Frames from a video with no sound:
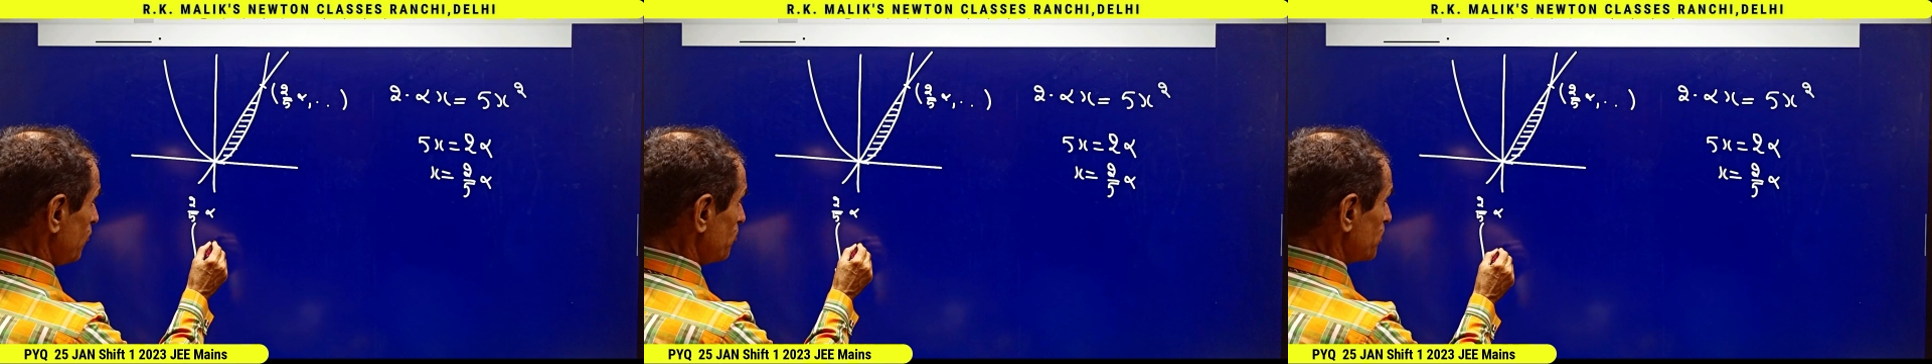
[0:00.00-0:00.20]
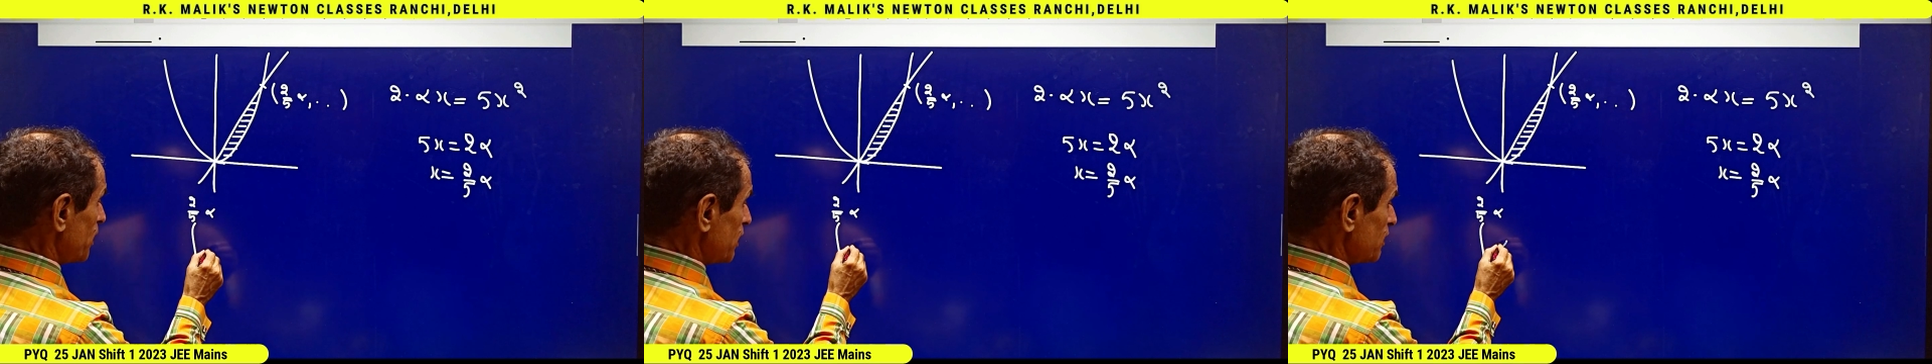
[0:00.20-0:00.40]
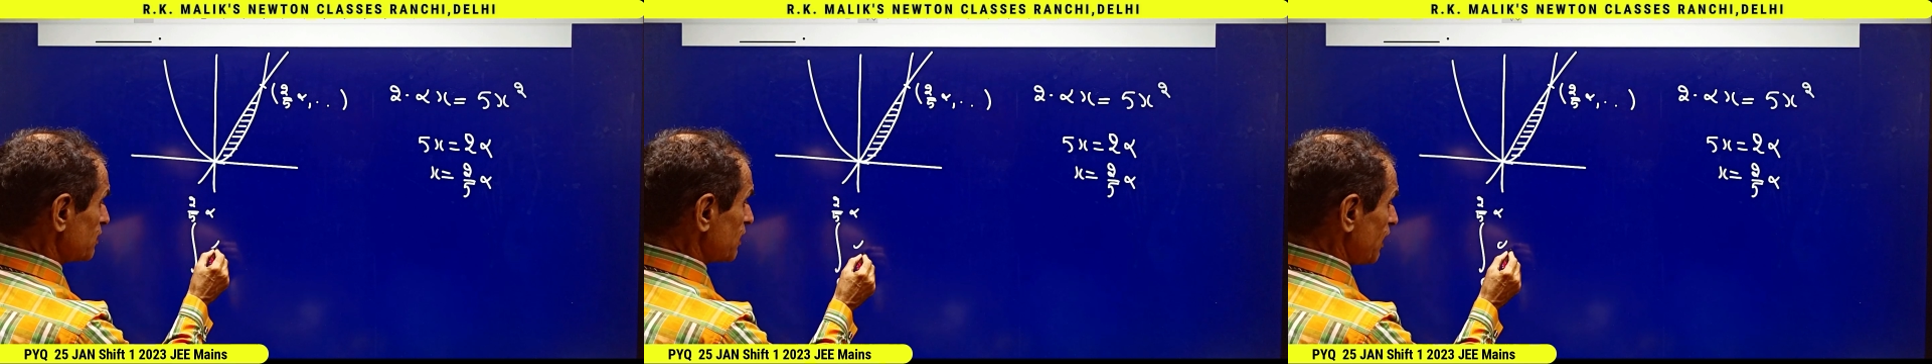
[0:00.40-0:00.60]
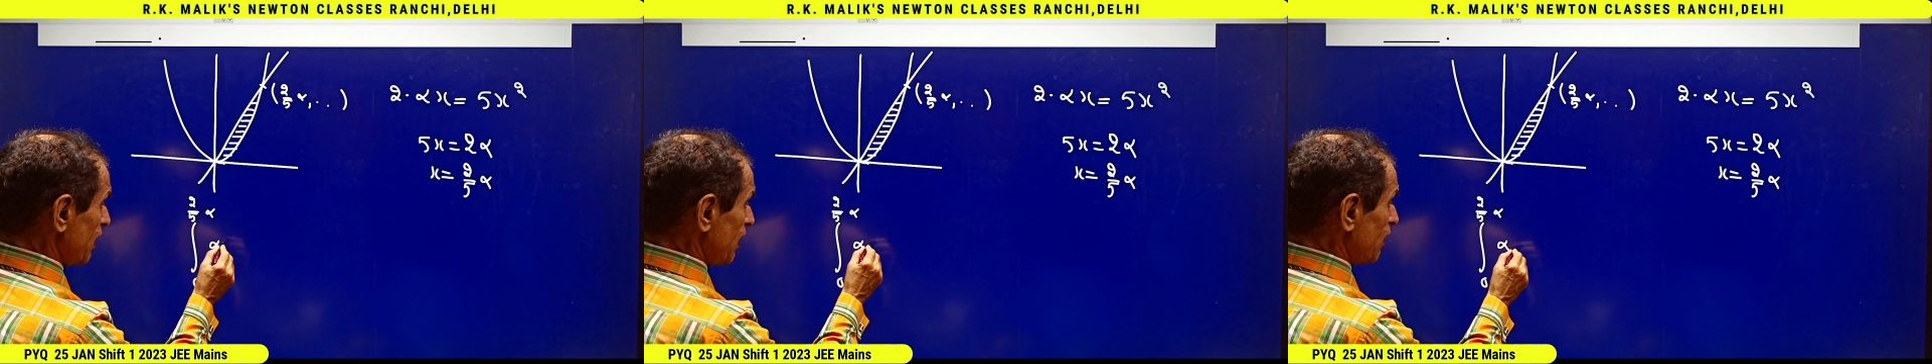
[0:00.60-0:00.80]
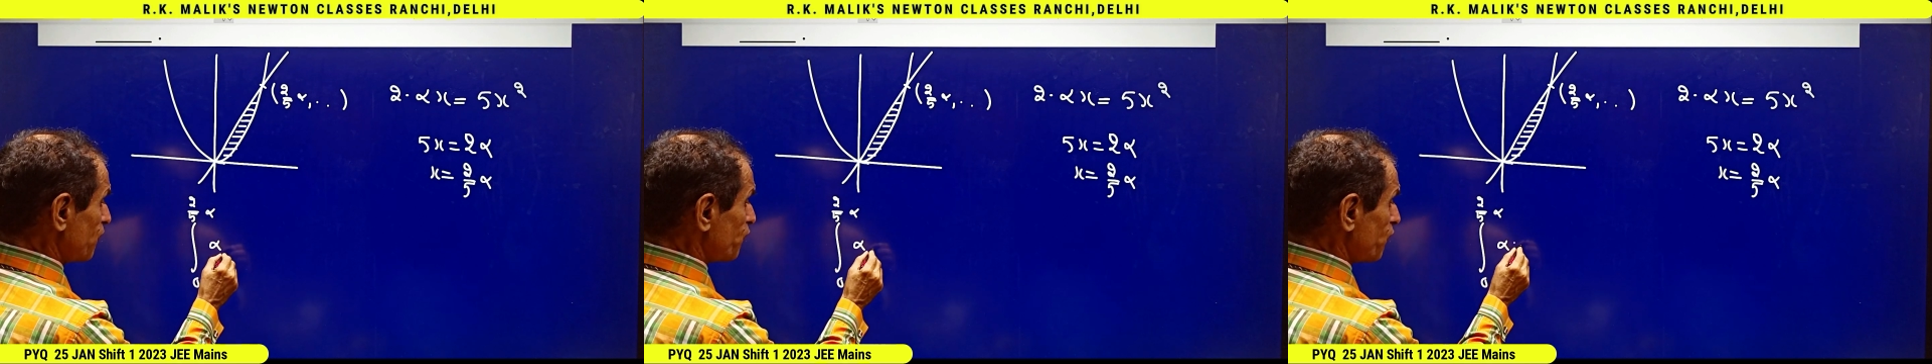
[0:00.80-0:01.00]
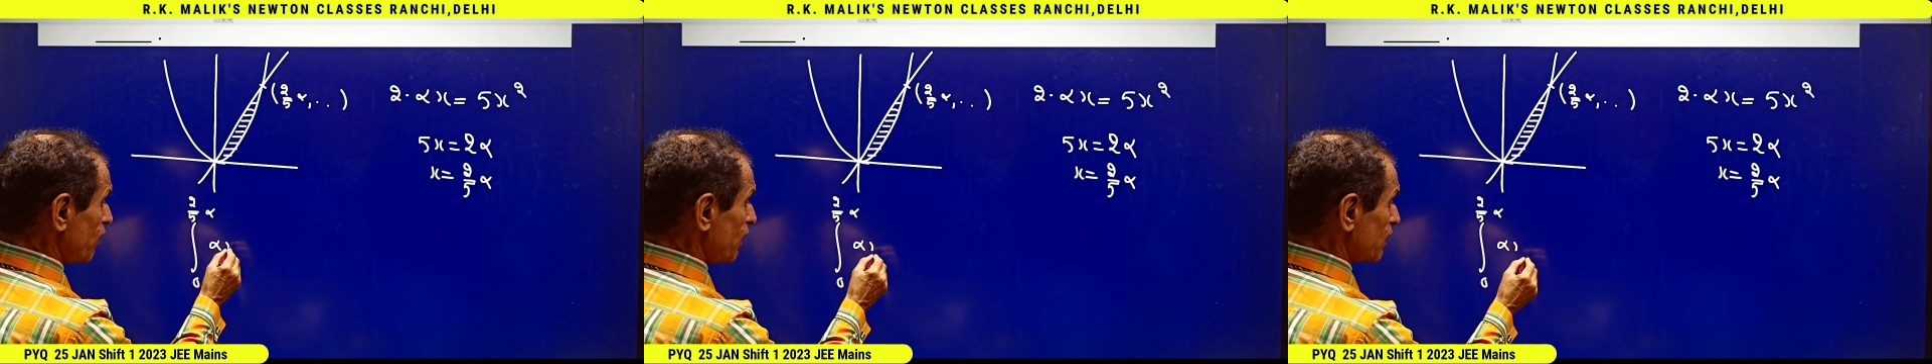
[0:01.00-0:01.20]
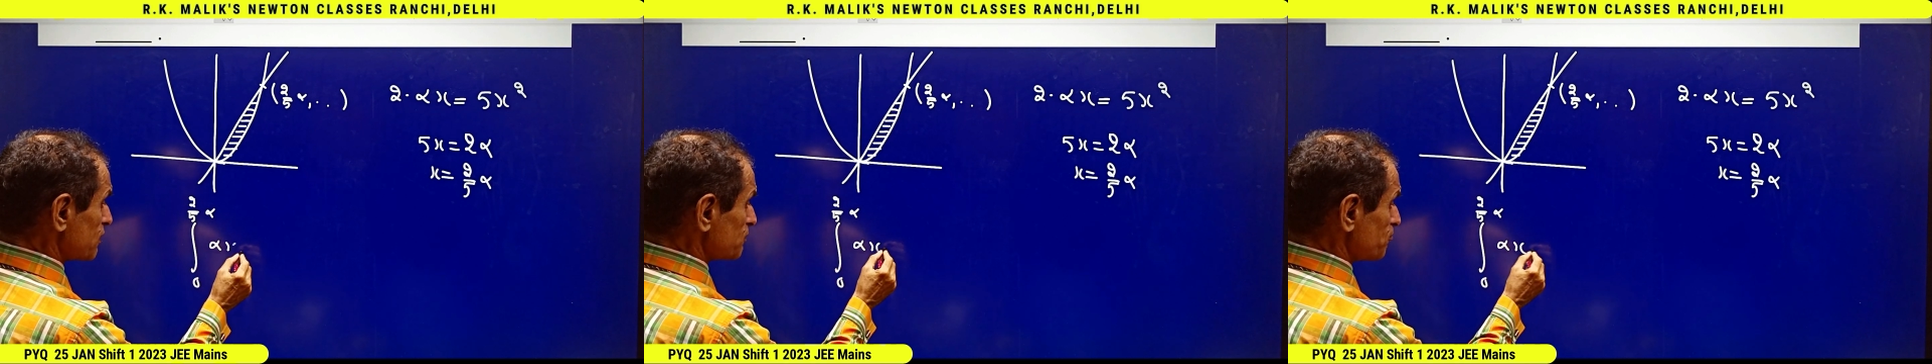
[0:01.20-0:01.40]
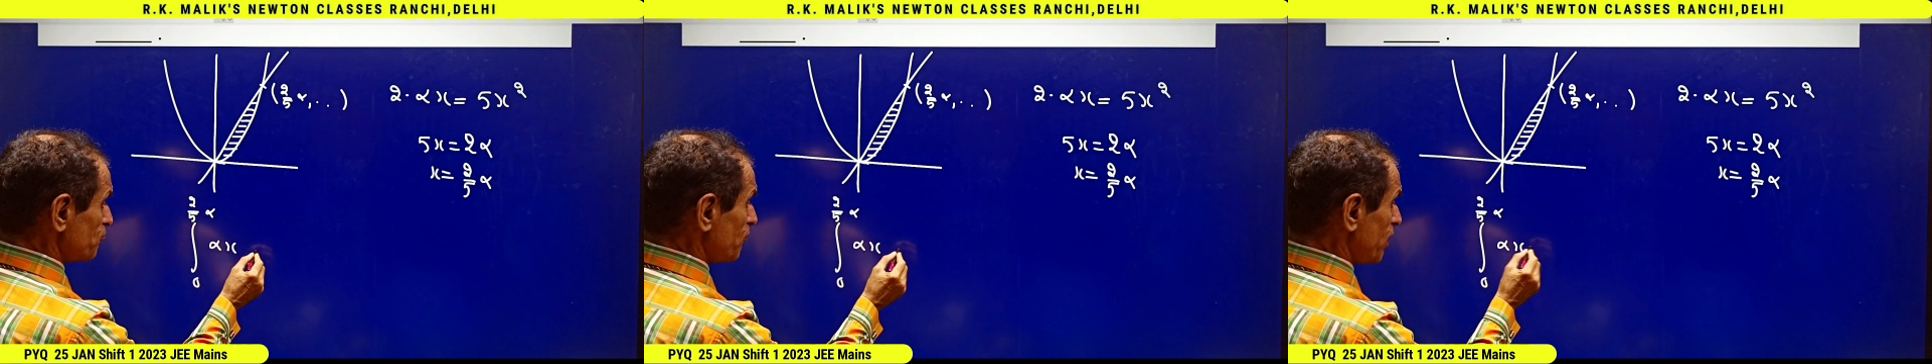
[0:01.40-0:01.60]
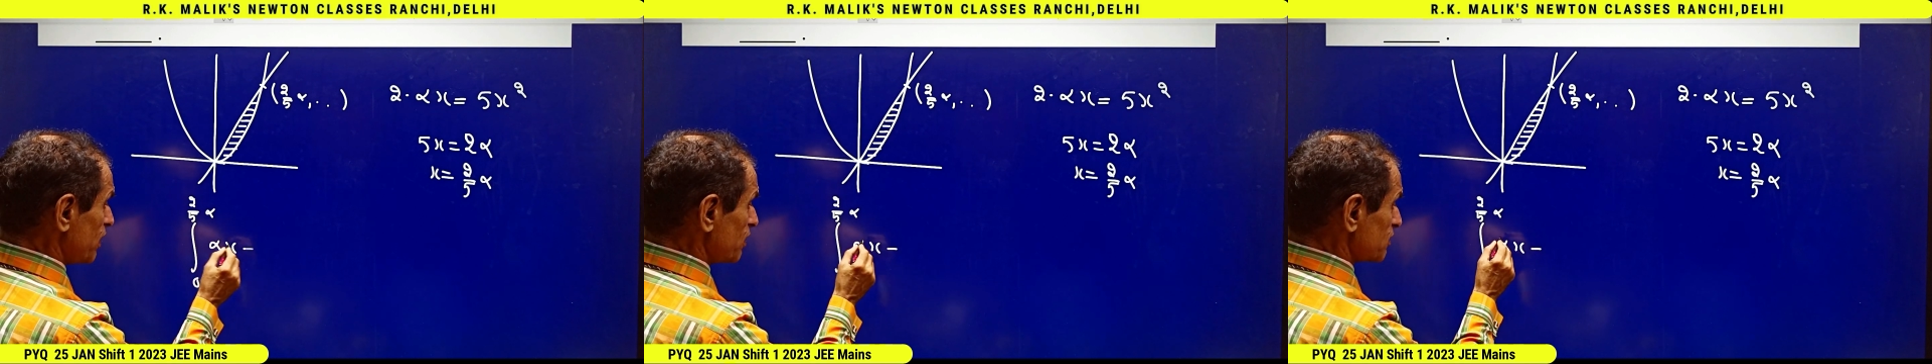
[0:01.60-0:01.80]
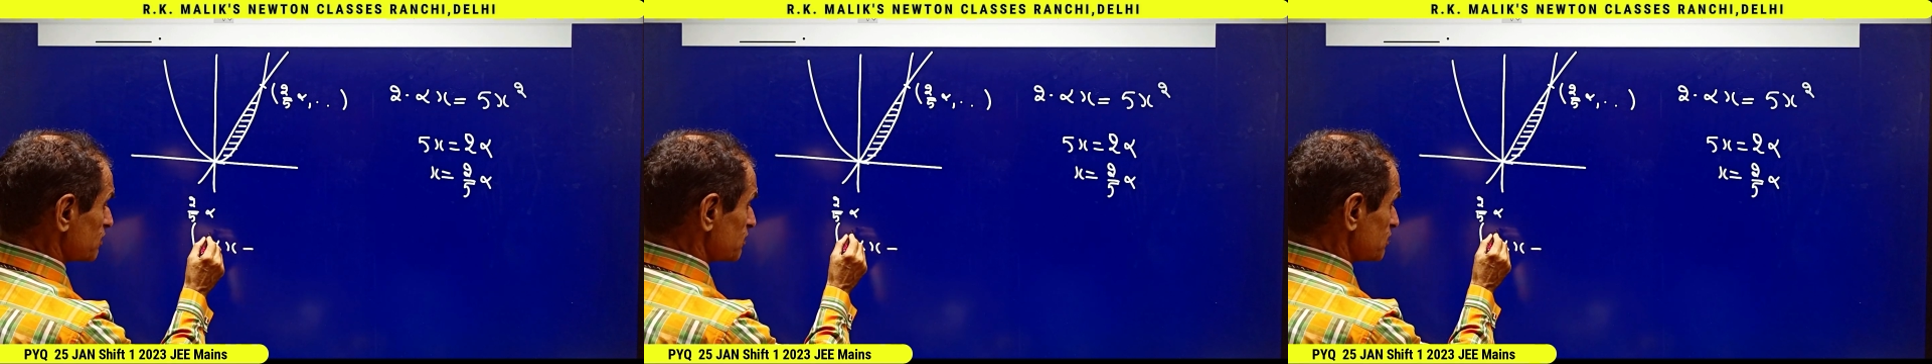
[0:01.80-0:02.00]
I will be writing alpha x
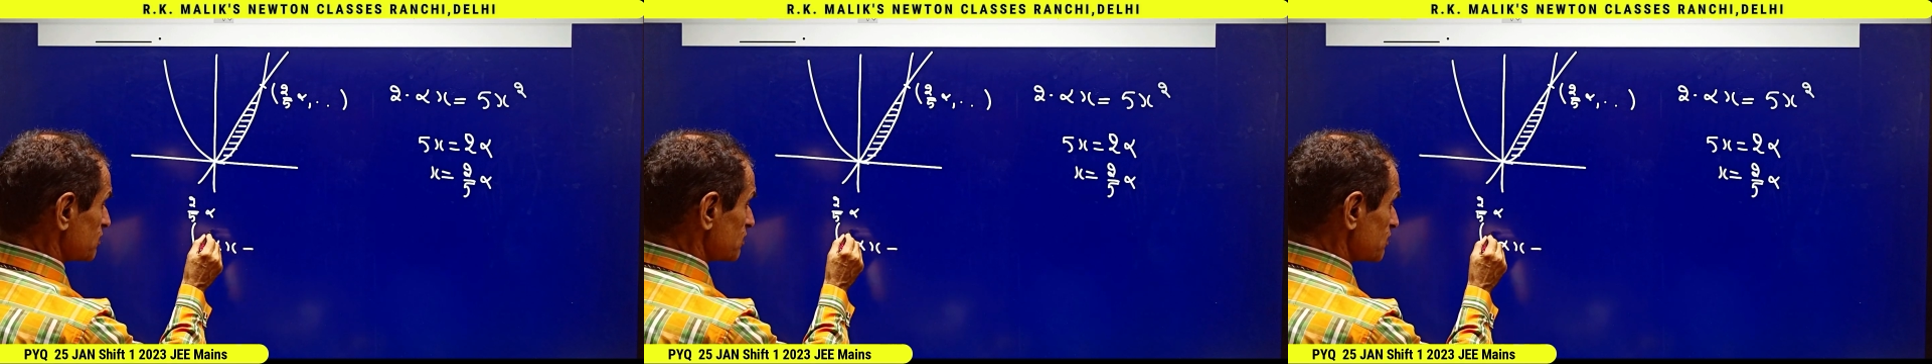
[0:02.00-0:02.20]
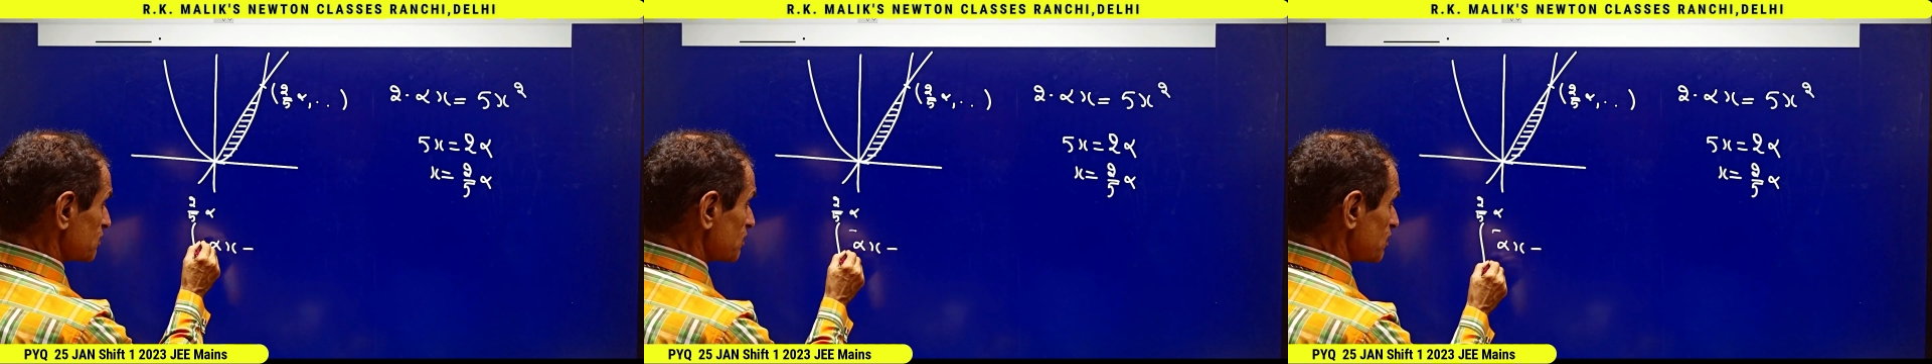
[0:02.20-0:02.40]
minus